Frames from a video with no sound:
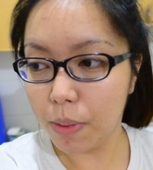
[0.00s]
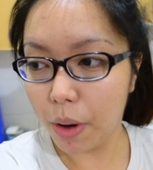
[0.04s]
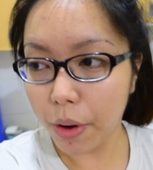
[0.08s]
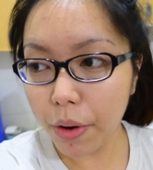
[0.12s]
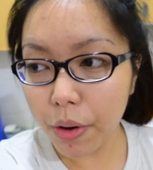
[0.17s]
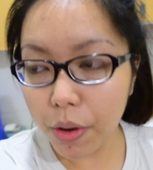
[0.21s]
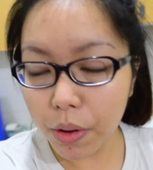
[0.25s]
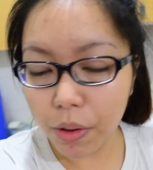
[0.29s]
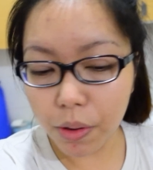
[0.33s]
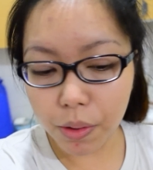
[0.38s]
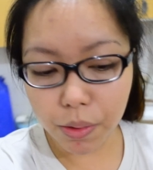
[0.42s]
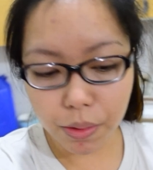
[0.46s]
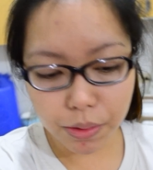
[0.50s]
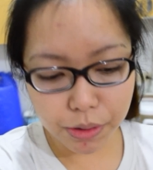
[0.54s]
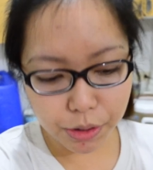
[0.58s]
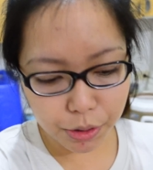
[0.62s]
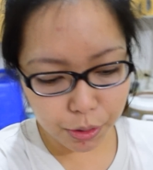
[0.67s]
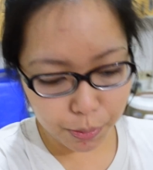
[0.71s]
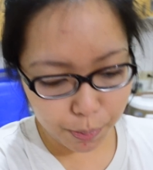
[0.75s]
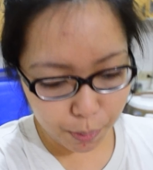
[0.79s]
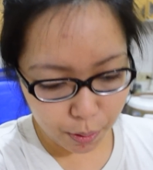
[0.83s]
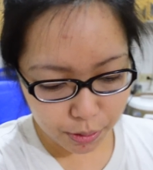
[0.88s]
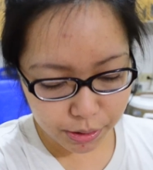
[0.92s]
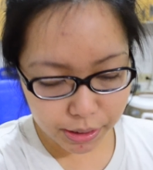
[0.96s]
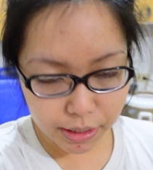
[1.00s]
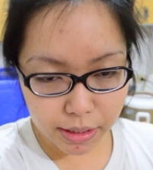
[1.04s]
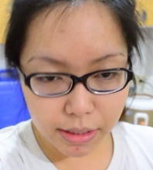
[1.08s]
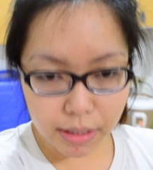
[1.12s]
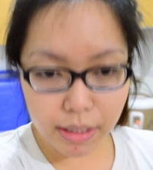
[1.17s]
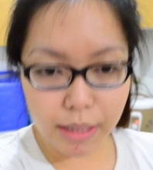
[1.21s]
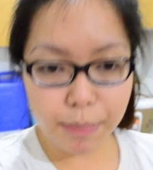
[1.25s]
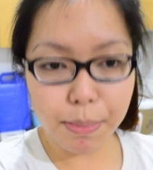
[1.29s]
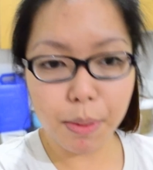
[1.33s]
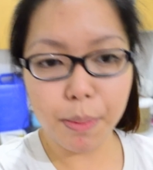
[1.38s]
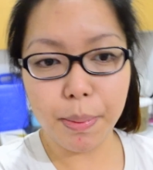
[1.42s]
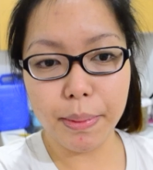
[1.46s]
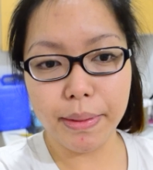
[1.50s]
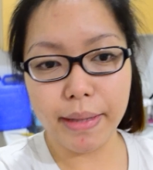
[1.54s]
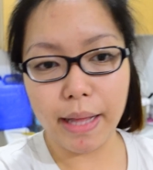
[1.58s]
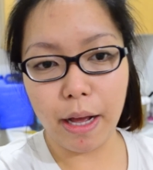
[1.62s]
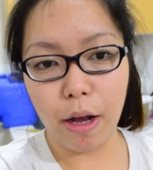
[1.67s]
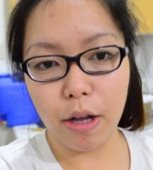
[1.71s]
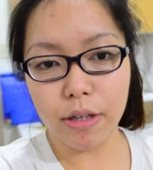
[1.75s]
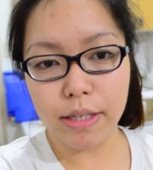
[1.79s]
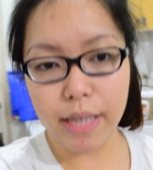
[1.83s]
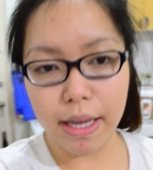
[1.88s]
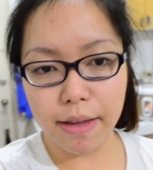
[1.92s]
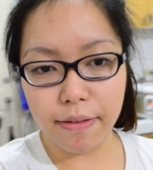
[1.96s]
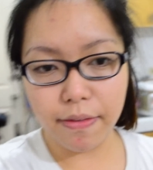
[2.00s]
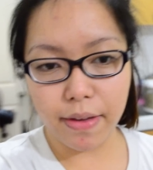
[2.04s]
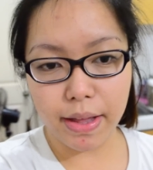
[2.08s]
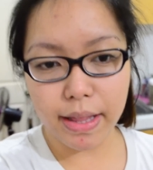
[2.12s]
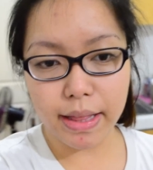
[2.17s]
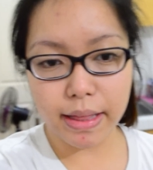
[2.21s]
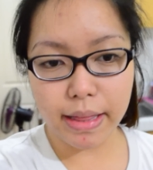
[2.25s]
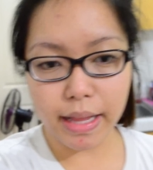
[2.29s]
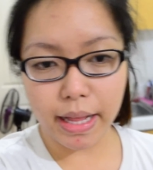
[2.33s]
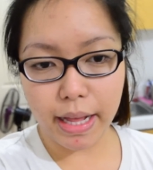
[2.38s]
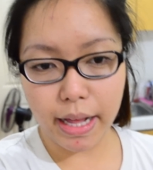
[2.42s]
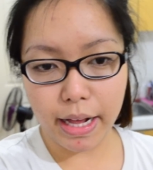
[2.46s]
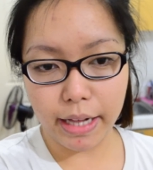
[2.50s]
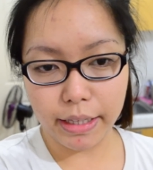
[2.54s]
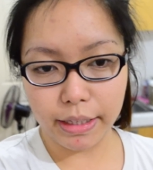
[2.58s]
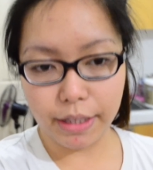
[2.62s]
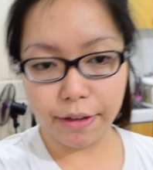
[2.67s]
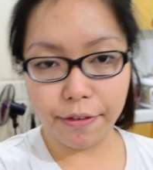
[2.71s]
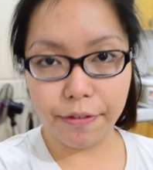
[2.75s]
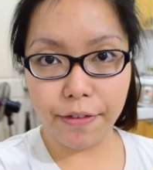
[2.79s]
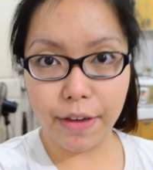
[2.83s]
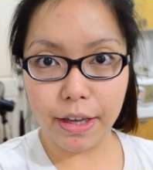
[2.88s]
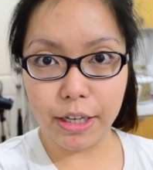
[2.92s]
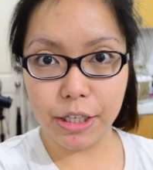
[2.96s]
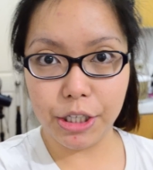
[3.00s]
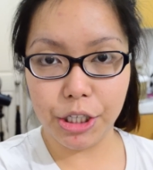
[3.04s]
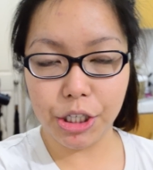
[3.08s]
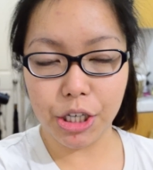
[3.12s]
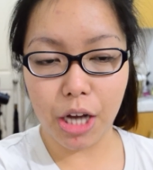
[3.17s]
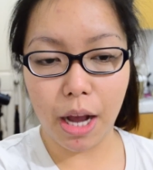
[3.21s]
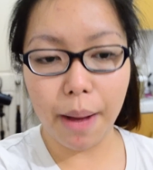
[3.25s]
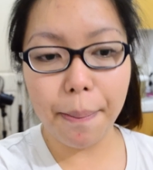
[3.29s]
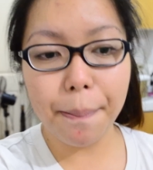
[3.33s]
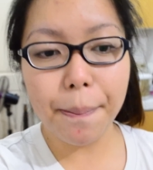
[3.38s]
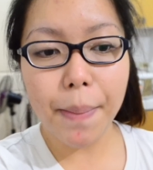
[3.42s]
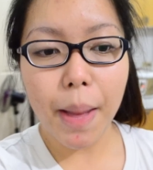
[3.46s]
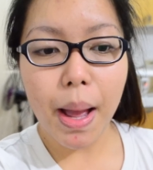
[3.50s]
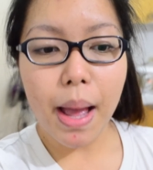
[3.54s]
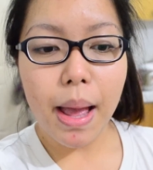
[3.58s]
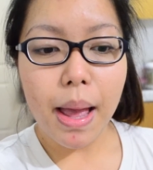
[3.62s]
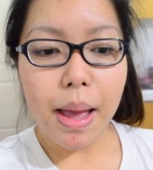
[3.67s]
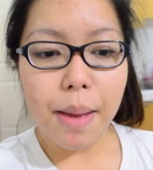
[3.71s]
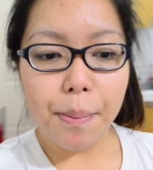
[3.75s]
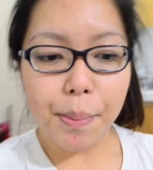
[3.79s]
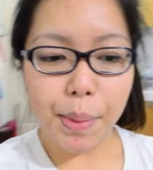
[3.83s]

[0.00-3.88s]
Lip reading: Tomorrow, supposedly, pupunta ako sa event ng The Face Shop.